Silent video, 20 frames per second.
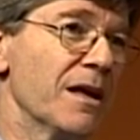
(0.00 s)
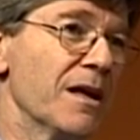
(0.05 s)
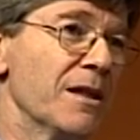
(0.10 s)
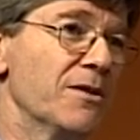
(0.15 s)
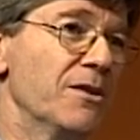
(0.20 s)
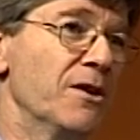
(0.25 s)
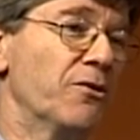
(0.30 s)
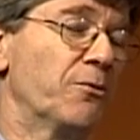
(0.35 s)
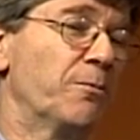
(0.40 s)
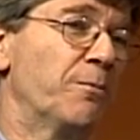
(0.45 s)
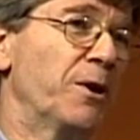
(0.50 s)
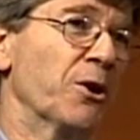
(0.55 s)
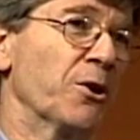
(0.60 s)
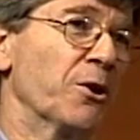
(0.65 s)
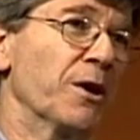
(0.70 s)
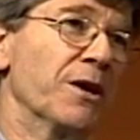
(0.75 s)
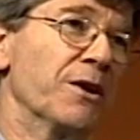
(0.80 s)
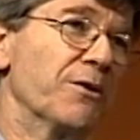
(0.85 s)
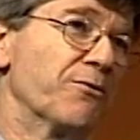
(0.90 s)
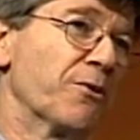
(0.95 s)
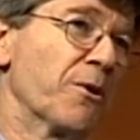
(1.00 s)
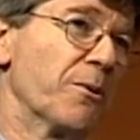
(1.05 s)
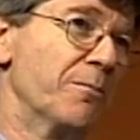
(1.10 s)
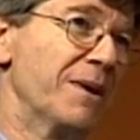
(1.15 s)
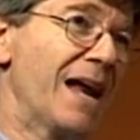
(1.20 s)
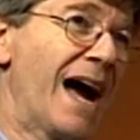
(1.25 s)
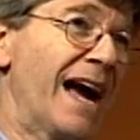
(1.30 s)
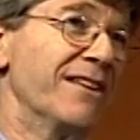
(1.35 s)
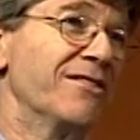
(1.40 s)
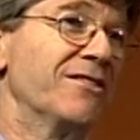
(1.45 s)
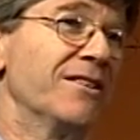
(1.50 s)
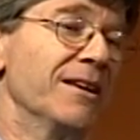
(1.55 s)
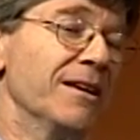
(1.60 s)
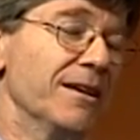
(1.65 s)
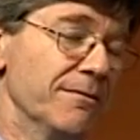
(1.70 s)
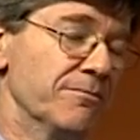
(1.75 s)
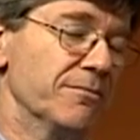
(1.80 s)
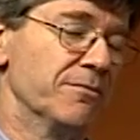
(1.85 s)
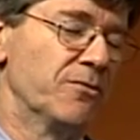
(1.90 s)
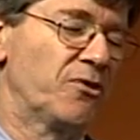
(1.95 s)
this period from
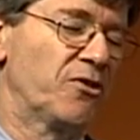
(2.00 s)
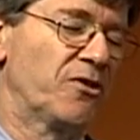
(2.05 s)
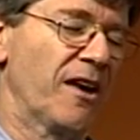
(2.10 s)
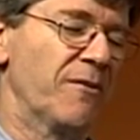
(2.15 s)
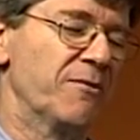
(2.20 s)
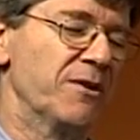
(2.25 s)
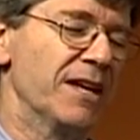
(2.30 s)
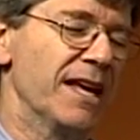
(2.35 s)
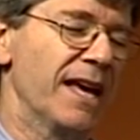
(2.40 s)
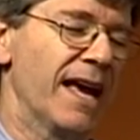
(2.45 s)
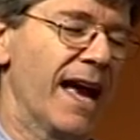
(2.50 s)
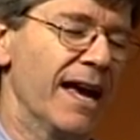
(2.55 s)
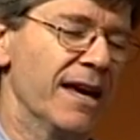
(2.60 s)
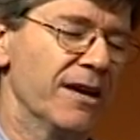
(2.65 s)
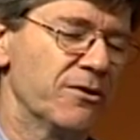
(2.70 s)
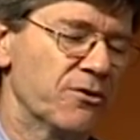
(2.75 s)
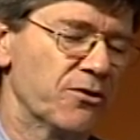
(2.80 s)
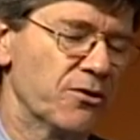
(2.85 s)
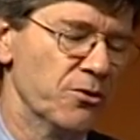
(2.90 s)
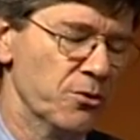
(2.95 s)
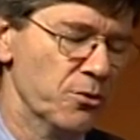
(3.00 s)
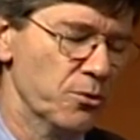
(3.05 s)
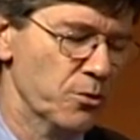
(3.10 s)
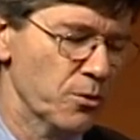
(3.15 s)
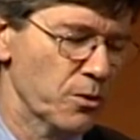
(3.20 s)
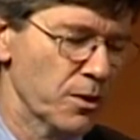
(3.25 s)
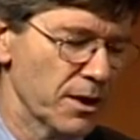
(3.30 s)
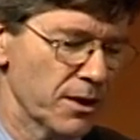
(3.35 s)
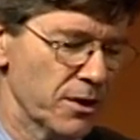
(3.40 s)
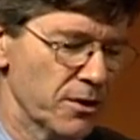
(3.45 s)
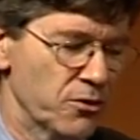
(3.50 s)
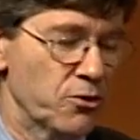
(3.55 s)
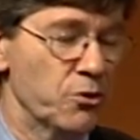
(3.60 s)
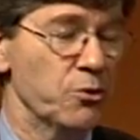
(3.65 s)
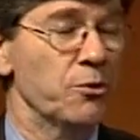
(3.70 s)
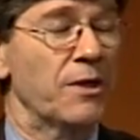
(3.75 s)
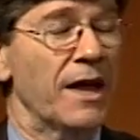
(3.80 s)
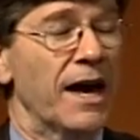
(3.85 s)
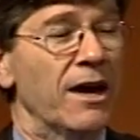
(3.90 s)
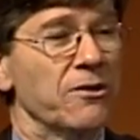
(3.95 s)
1978 to uh,
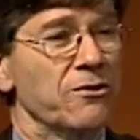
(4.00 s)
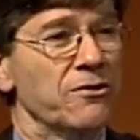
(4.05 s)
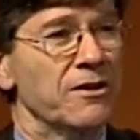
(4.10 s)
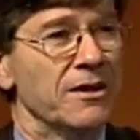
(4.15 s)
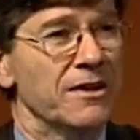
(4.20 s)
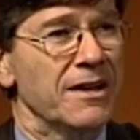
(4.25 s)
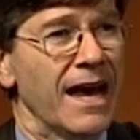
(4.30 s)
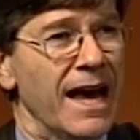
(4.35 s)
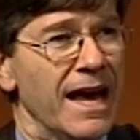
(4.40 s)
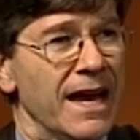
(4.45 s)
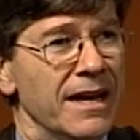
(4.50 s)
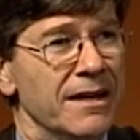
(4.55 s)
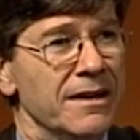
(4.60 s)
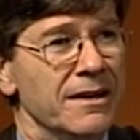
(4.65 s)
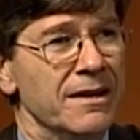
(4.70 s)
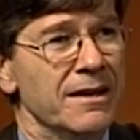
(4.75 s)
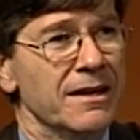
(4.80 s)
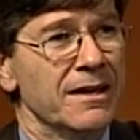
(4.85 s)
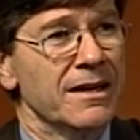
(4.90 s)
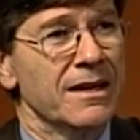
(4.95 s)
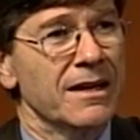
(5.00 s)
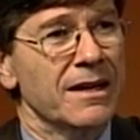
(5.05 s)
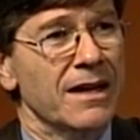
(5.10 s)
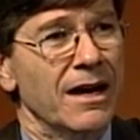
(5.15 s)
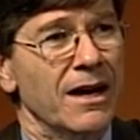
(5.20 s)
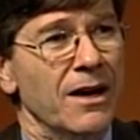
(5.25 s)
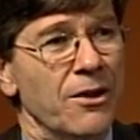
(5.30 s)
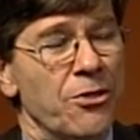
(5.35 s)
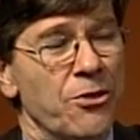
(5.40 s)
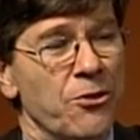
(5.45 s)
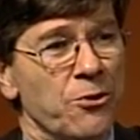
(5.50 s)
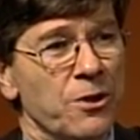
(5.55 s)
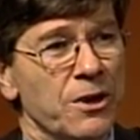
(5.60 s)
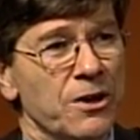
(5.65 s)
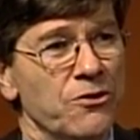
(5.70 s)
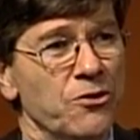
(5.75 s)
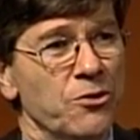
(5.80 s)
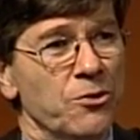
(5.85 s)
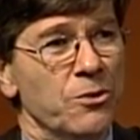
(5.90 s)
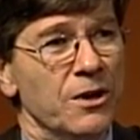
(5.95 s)
2010, uh,
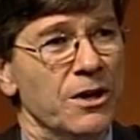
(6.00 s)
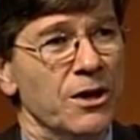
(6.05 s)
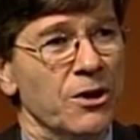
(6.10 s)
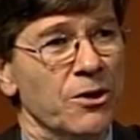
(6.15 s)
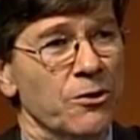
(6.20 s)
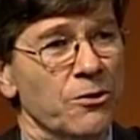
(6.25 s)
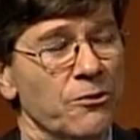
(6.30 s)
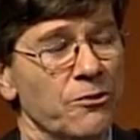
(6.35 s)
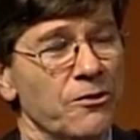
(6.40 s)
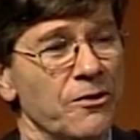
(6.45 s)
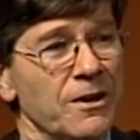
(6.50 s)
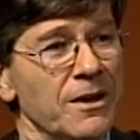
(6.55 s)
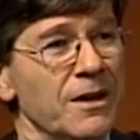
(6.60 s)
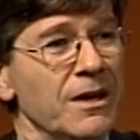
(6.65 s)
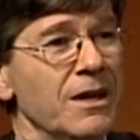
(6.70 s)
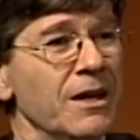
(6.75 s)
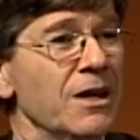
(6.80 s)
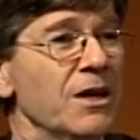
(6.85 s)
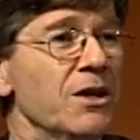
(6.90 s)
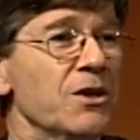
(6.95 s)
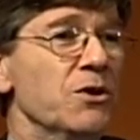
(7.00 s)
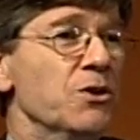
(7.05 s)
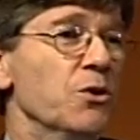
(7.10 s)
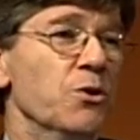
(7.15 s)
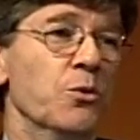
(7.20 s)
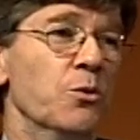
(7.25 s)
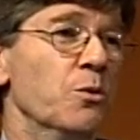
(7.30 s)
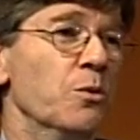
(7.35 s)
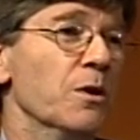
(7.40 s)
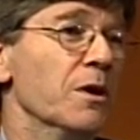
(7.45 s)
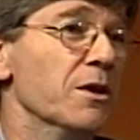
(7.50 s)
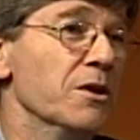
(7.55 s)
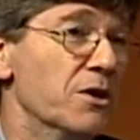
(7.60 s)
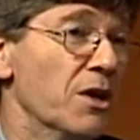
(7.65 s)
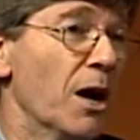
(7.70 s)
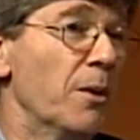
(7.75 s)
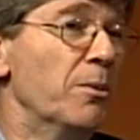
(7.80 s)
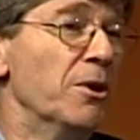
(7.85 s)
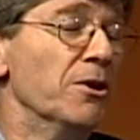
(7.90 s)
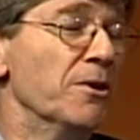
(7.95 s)
32 years, you
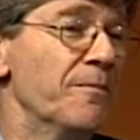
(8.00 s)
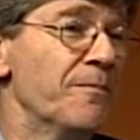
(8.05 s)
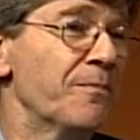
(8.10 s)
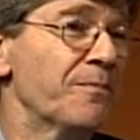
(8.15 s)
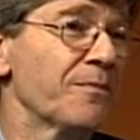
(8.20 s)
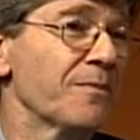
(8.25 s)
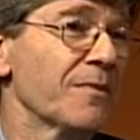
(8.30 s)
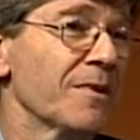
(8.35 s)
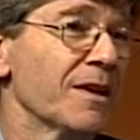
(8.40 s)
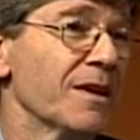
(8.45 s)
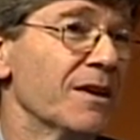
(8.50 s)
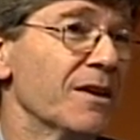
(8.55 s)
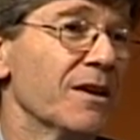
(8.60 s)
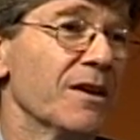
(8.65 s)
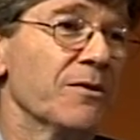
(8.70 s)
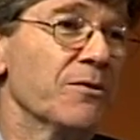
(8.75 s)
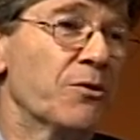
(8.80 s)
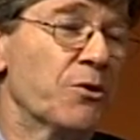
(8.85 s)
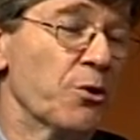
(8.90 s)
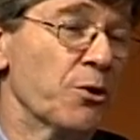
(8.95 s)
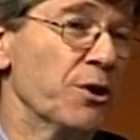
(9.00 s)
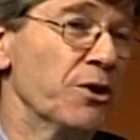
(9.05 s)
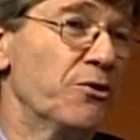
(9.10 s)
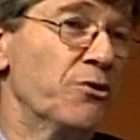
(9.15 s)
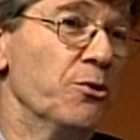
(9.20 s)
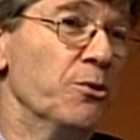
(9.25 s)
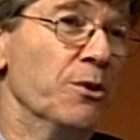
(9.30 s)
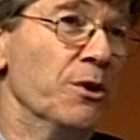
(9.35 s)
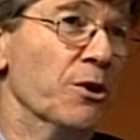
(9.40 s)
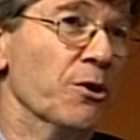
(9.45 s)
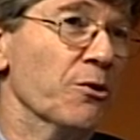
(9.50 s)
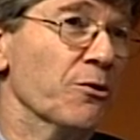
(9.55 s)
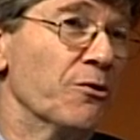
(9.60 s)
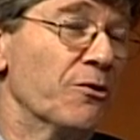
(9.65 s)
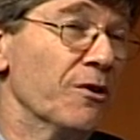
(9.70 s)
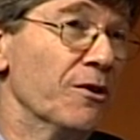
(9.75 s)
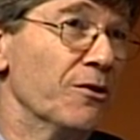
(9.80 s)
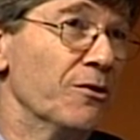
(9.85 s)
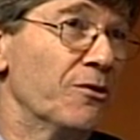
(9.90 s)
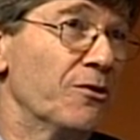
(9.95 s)
double. 32 years
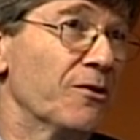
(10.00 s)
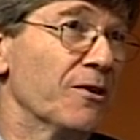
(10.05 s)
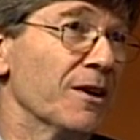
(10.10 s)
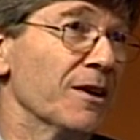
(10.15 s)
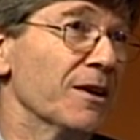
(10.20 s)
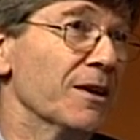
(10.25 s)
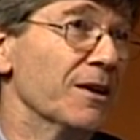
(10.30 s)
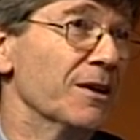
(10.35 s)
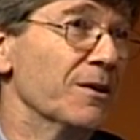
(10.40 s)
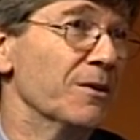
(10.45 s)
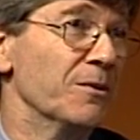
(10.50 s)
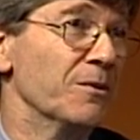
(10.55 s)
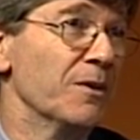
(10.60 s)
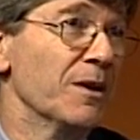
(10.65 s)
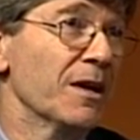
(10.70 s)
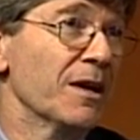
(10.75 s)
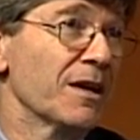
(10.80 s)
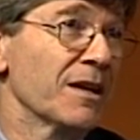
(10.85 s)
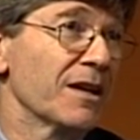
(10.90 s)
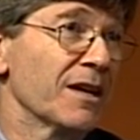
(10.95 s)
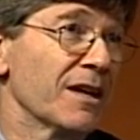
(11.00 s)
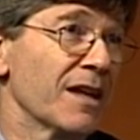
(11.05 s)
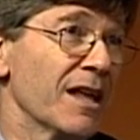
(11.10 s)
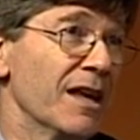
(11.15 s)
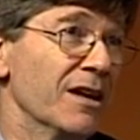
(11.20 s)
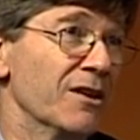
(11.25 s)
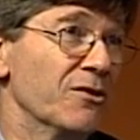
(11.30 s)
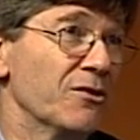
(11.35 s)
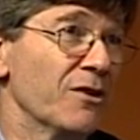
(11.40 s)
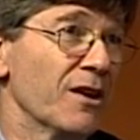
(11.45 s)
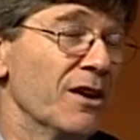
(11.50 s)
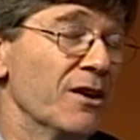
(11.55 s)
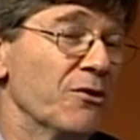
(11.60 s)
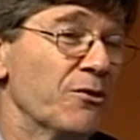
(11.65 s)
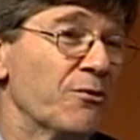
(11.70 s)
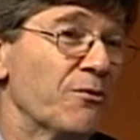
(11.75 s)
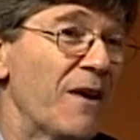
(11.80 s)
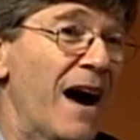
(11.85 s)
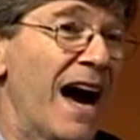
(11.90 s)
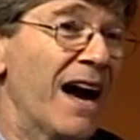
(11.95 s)
is, is, is
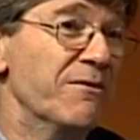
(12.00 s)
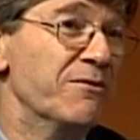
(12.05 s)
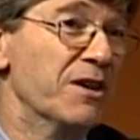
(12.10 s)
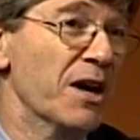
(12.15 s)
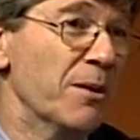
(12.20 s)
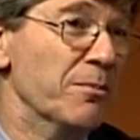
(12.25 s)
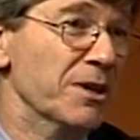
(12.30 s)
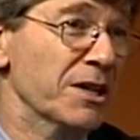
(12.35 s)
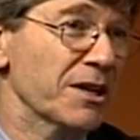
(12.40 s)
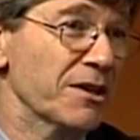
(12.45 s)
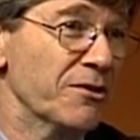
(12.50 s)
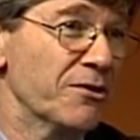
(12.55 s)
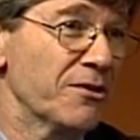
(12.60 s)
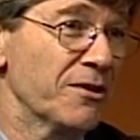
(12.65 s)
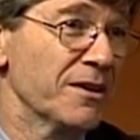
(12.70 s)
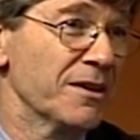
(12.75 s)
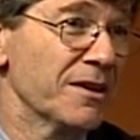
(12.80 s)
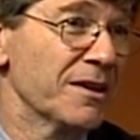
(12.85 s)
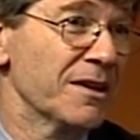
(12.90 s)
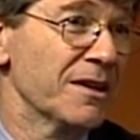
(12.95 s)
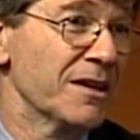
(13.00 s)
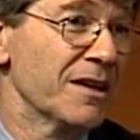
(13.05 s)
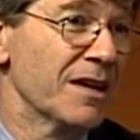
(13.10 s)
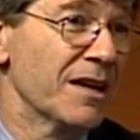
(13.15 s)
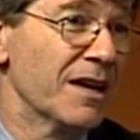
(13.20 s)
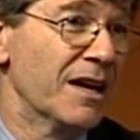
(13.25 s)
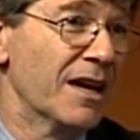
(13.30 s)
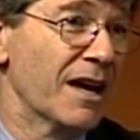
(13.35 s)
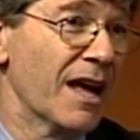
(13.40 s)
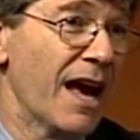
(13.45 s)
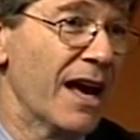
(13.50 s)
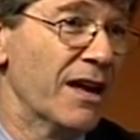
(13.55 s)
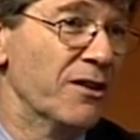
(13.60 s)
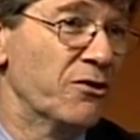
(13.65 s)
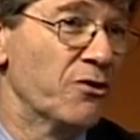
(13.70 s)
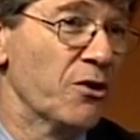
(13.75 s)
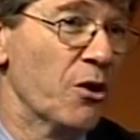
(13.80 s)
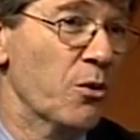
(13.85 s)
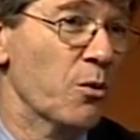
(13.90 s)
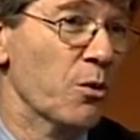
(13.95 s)
five doublings. and
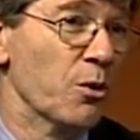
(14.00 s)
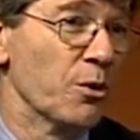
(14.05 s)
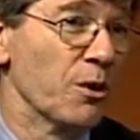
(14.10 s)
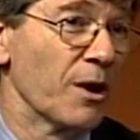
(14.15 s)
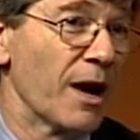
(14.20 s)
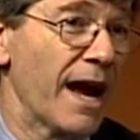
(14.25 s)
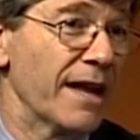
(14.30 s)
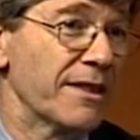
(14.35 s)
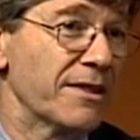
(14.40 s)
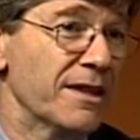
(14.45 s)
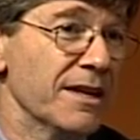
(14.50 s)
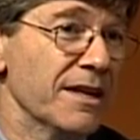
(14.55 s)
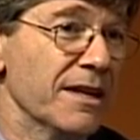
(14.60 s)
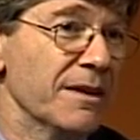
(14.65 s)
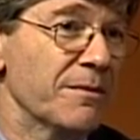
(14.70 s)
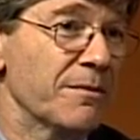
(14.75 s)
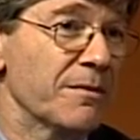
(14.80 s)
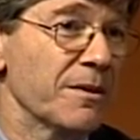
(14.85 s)
so we're at the